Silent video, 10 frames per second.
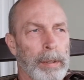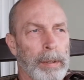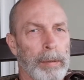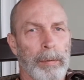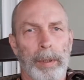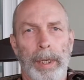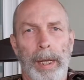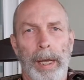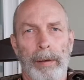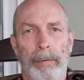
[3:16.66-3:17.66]

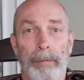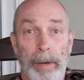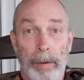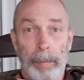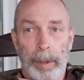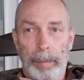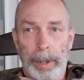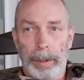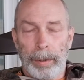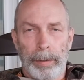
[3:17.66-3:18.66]
1.5 and 5
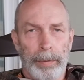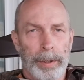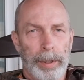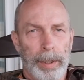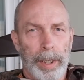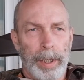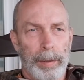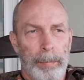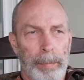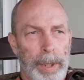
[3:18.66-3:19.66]
millimeters. If you start getting
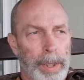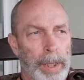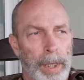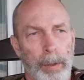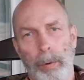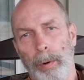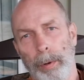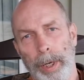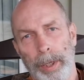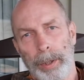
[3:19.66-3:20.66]
big, like 1/4
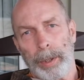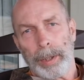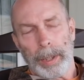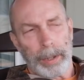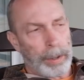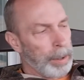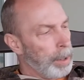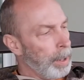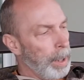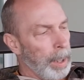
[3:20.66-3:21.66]
inch, that starts to
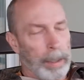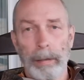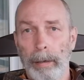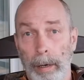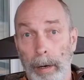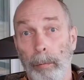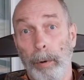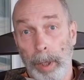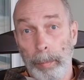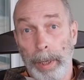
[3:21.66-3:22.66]
get a really
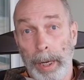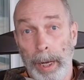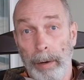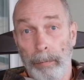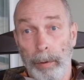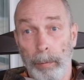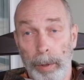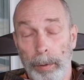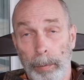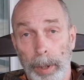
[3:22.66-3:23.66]
big handful with a
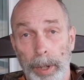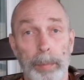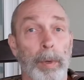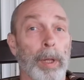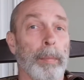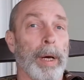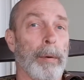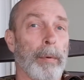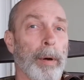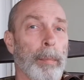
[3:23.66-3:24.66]
really small amount of
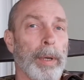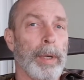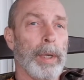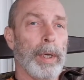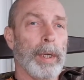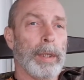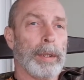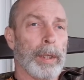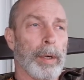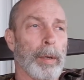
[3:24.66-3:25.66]
rope.
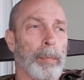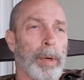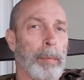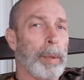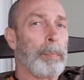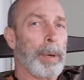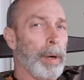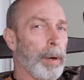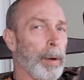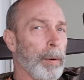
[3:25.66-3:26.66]
So probably
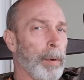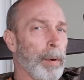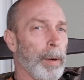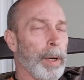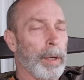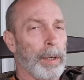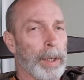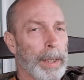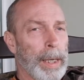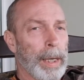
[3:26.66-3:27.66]
paracord on
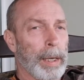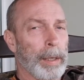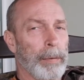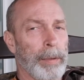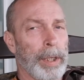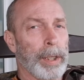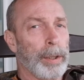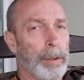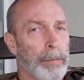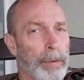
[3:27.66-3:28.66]
down. If you get too
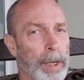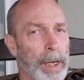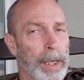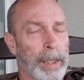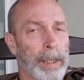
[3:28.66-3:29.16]
fine,